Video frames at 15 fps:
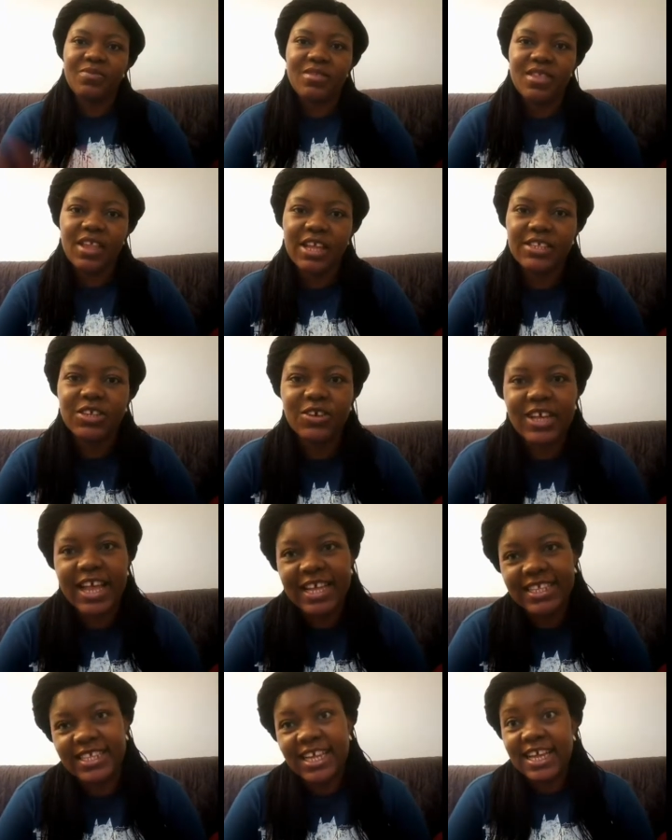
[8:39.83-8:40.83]
So
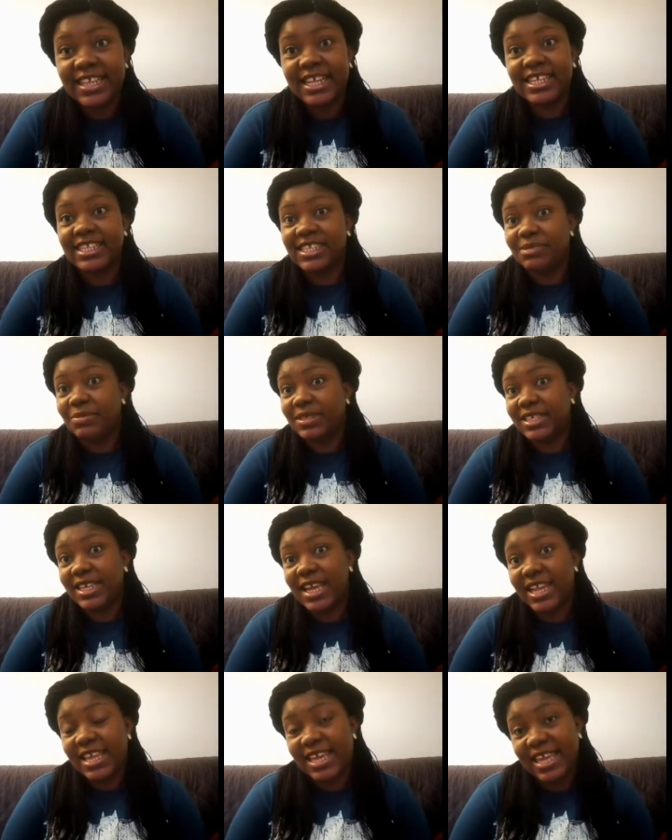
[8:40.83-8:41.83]
guys, that is
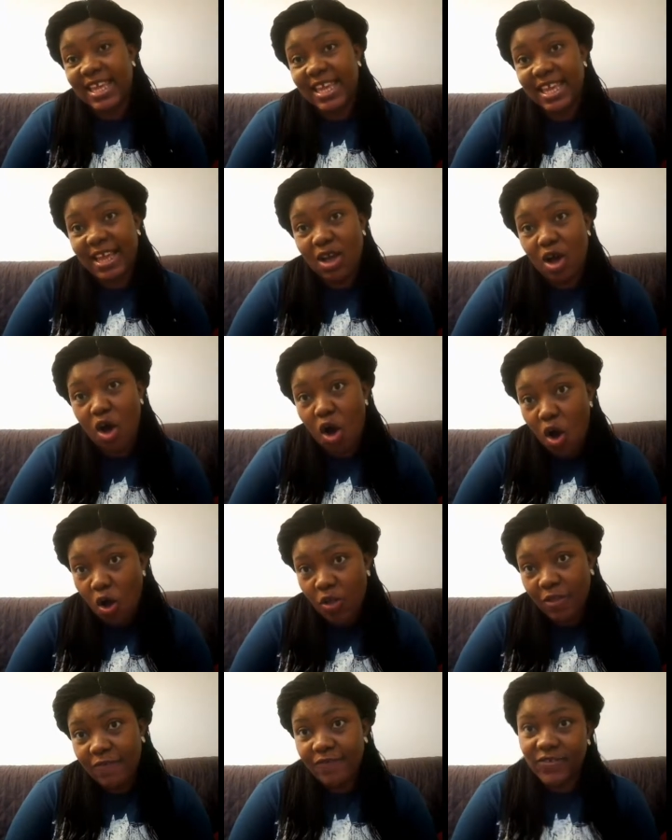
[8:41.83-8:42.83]
basically
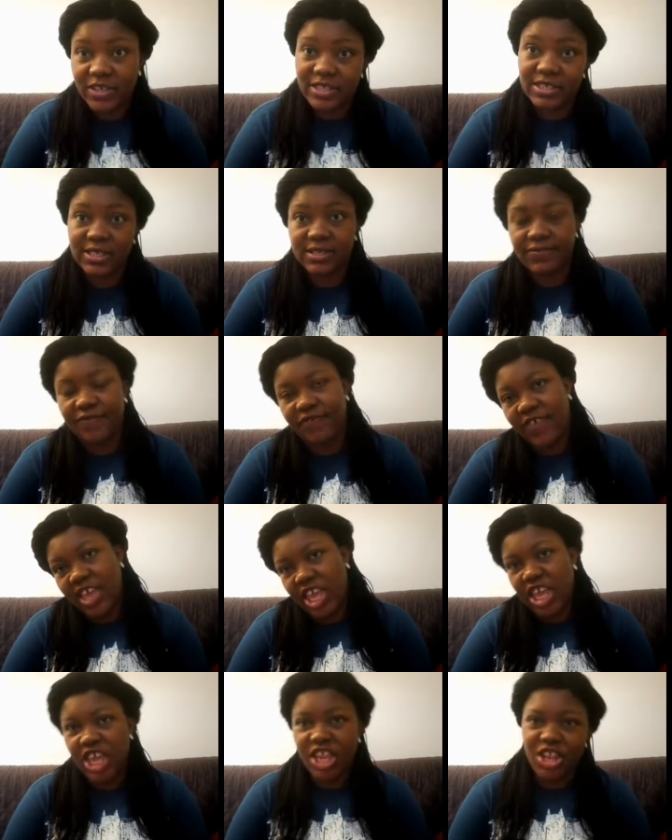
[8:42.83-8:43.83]
all for this
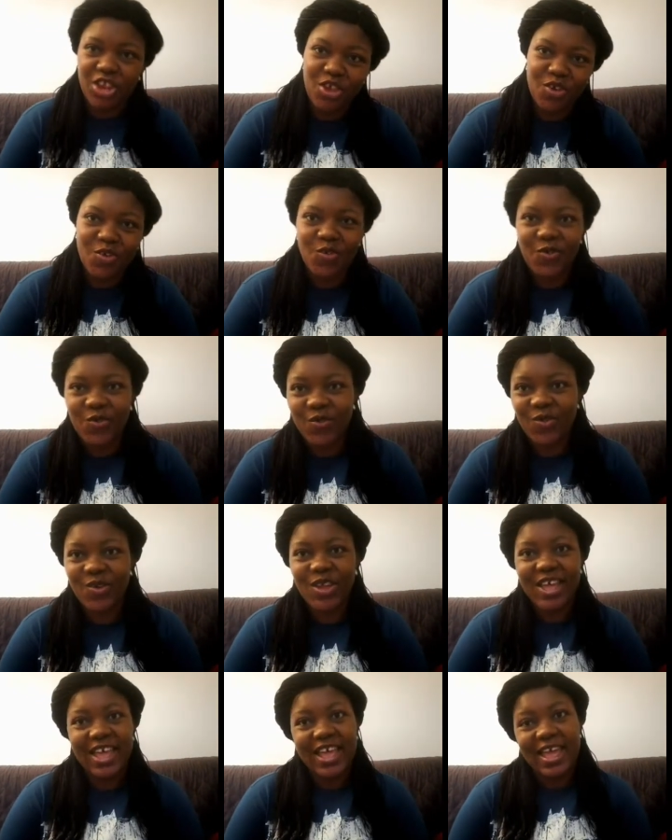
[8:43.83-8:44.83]
video.
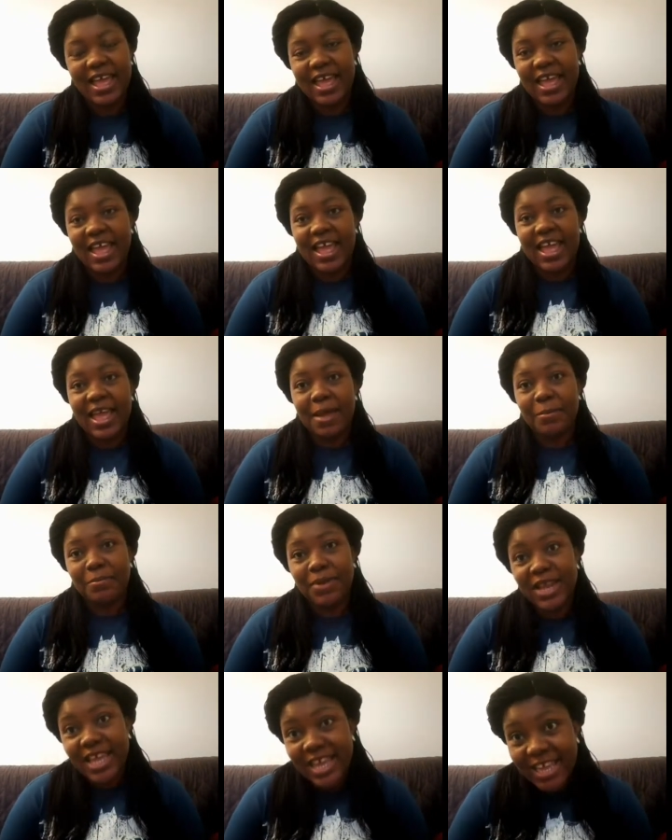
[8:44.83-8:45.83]

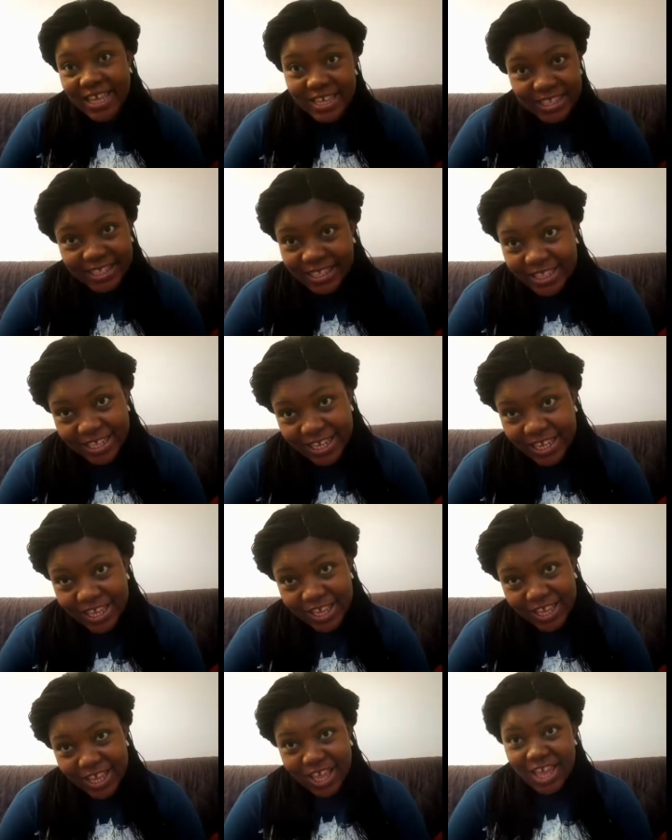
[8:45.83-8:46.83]
Please,
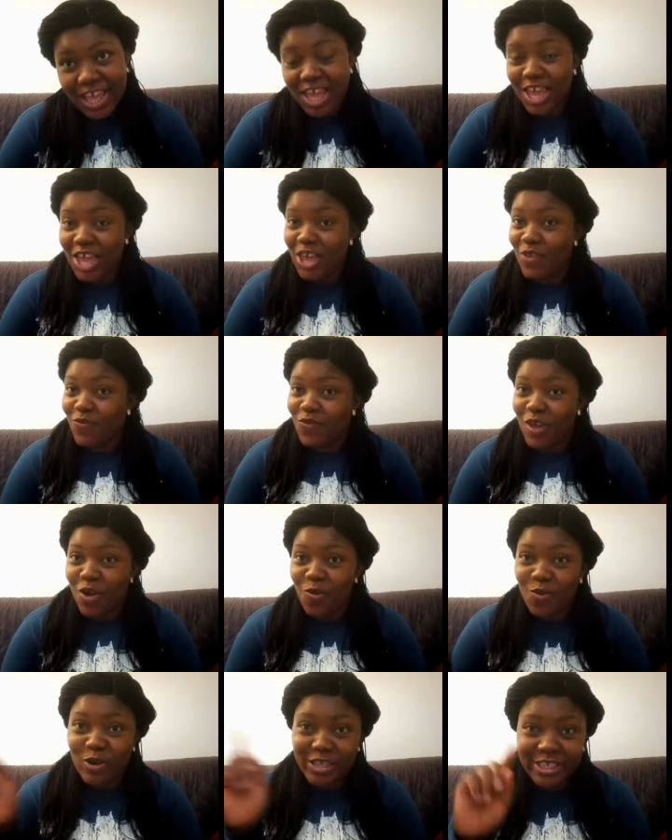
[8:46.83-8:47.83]
if you
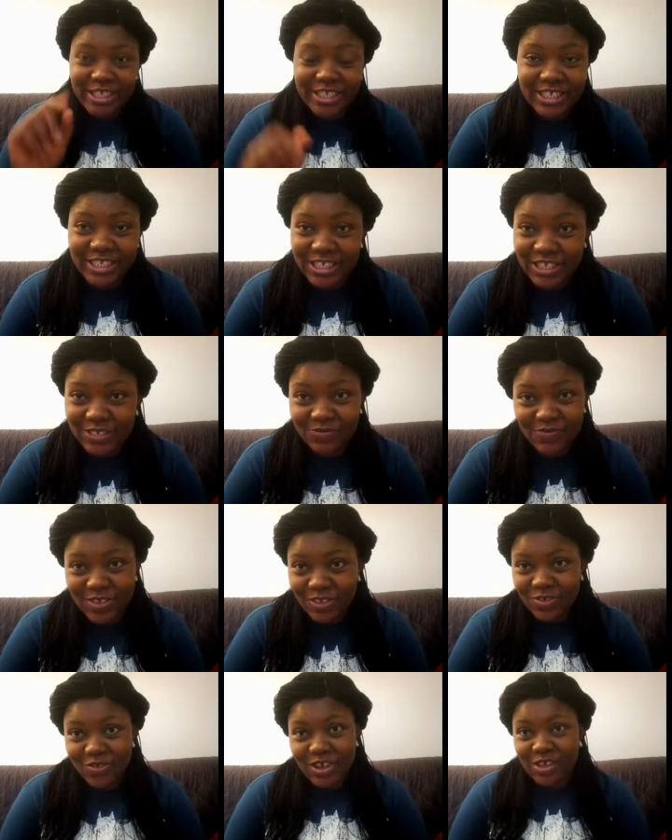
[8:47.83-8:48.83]
are watching this
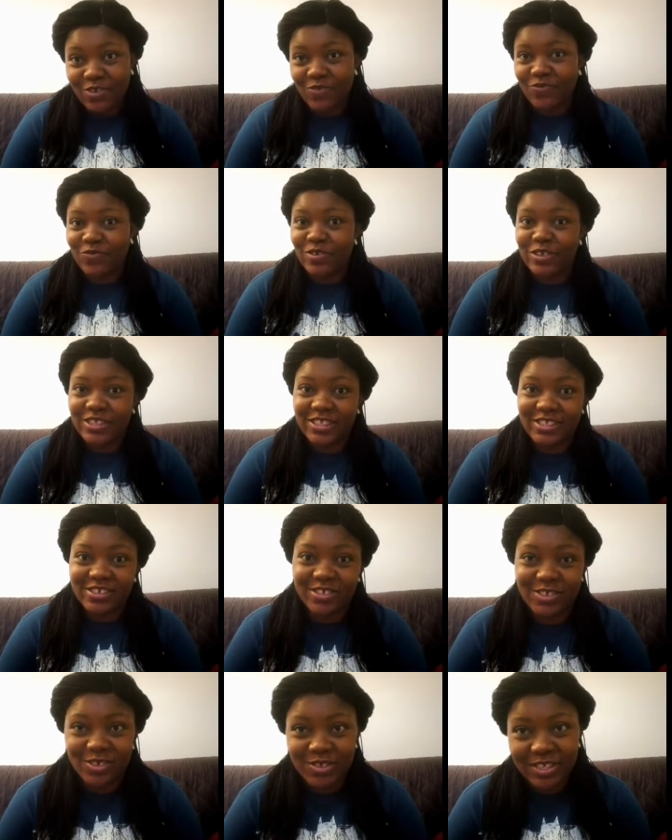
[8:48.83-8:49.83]
video and you've not
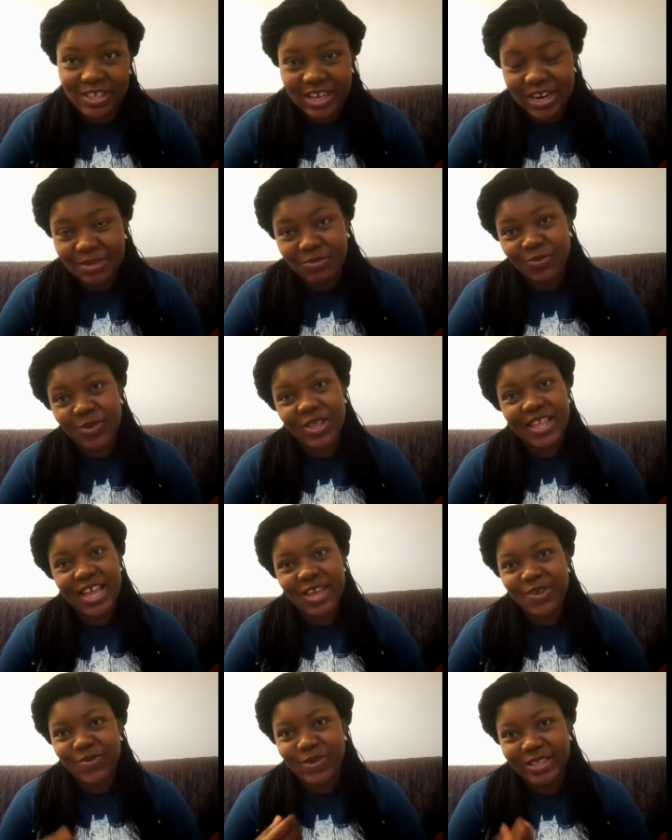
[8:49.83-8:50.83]
still subscribed, what
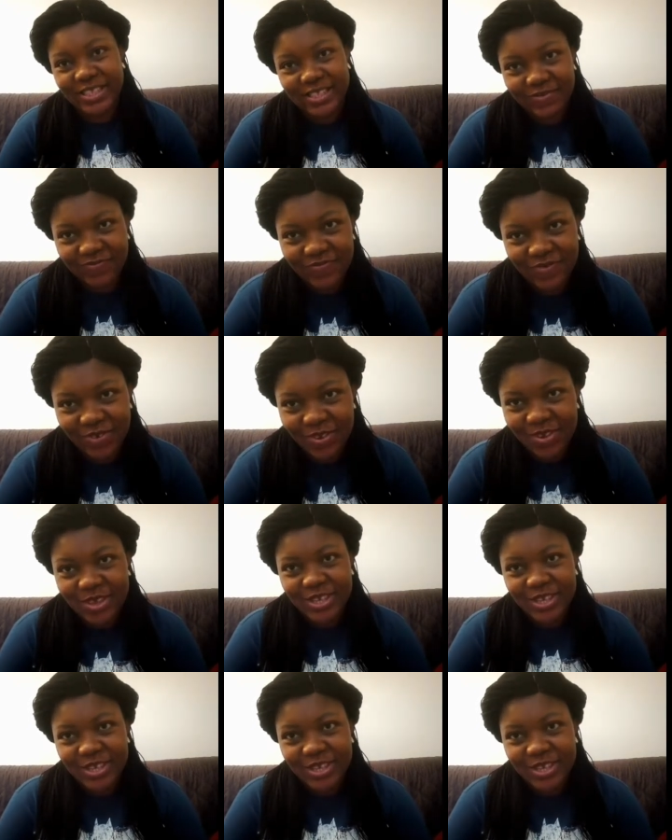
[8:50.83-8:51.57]
are you waiting for?